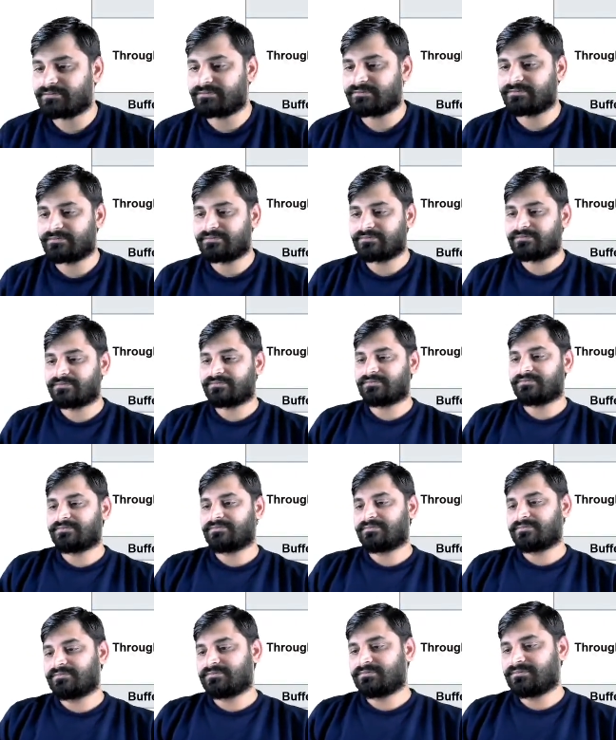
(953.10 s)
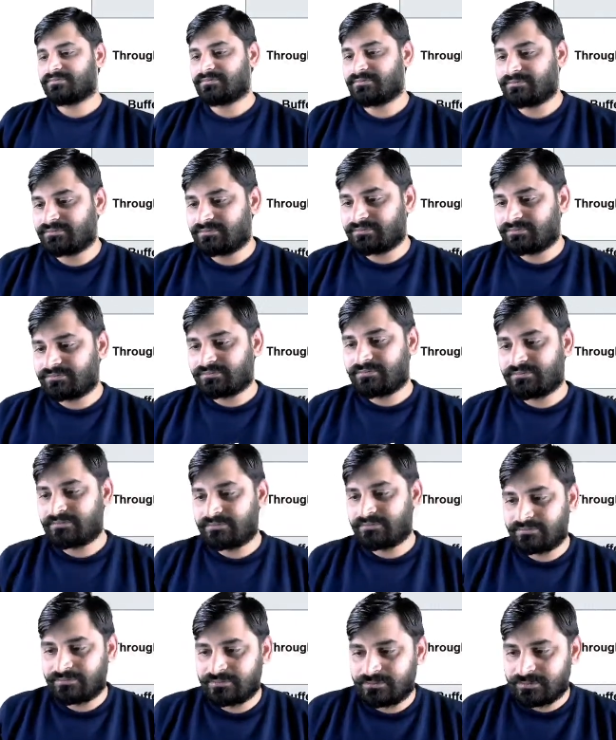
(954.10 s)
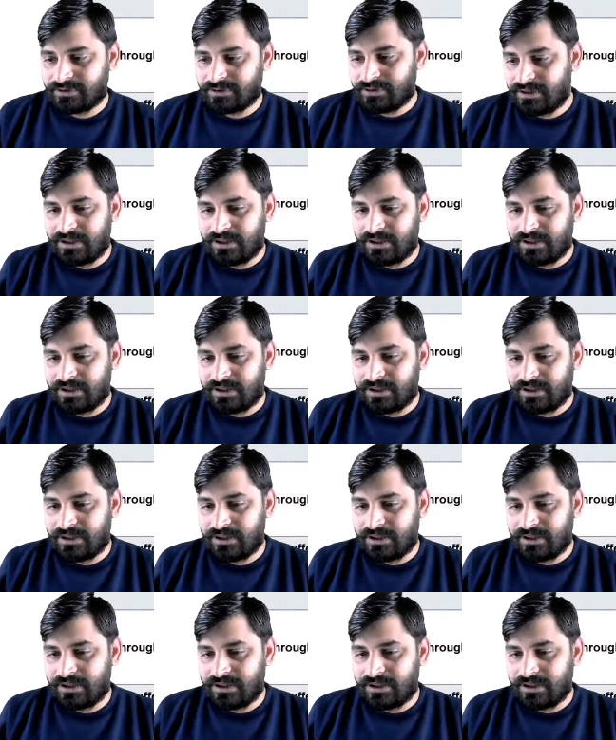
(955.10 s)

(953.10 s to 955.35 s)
(silence)